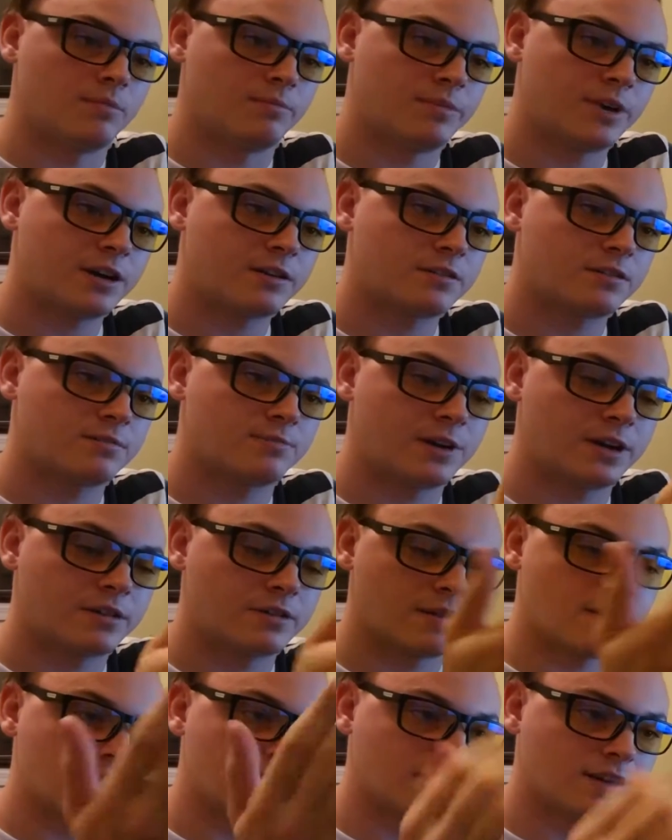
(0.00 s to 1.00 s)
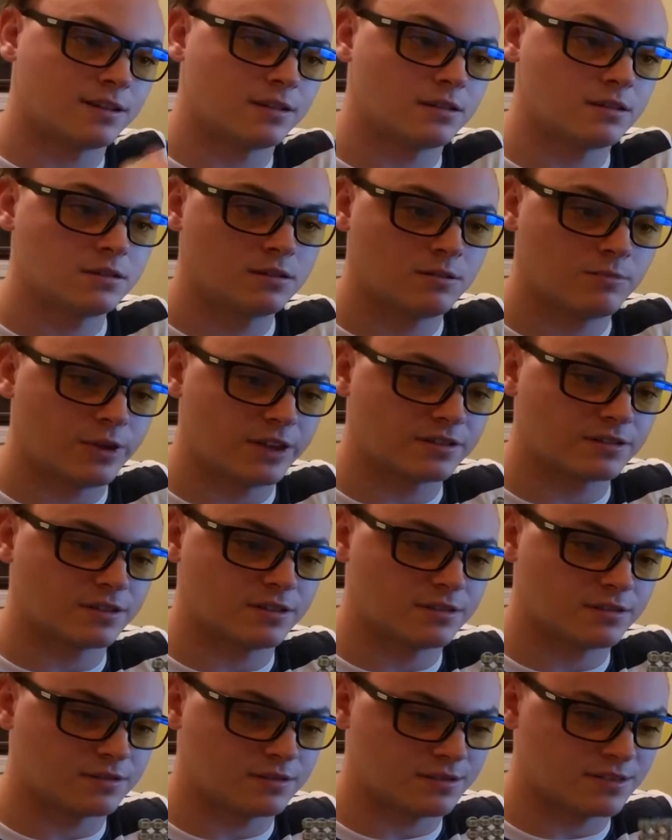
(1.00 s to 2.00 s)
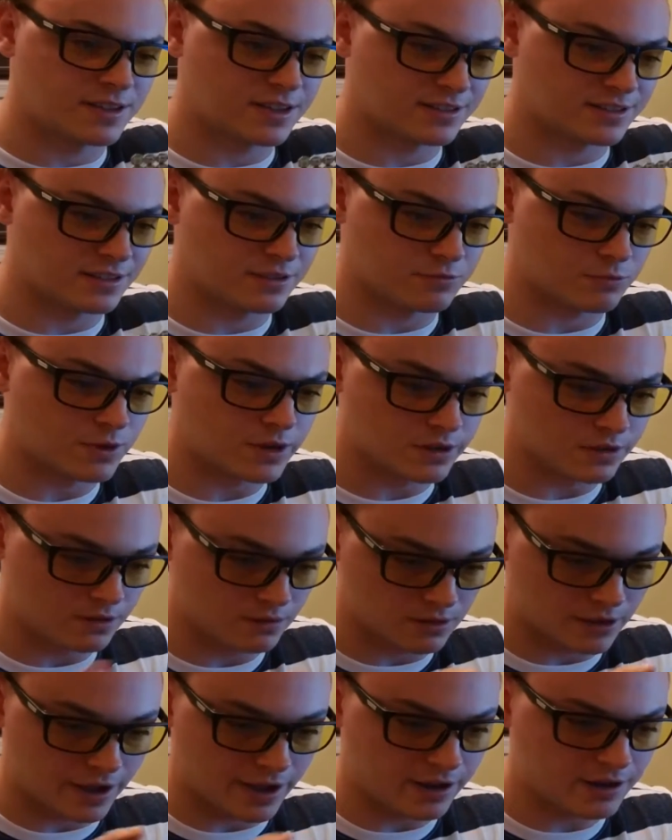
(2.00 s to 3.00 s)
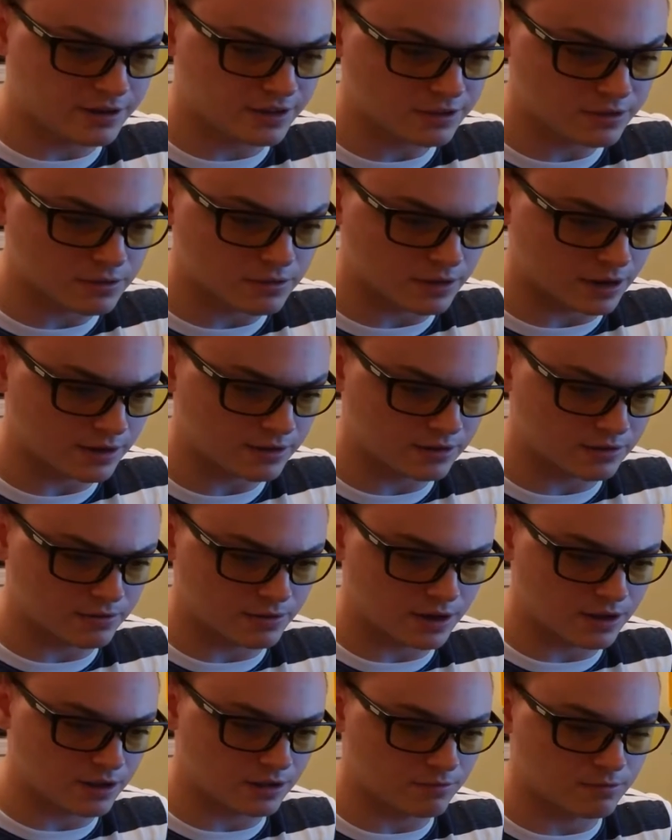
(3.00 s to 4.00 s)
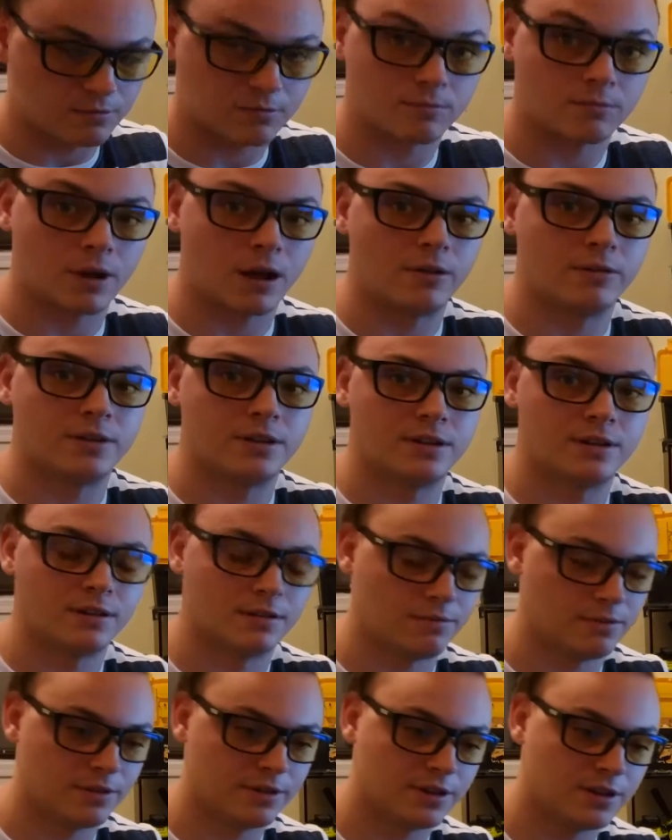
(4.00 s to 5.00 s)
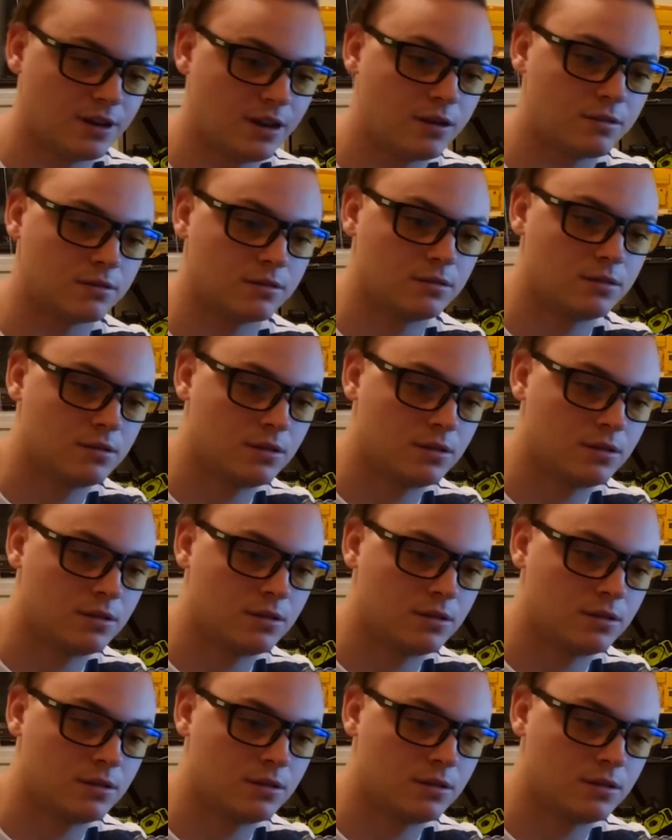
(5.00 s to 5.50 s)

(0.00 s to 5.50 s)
Power, ground, data. Basically to test each one. I had an issue actually when I rounded it out.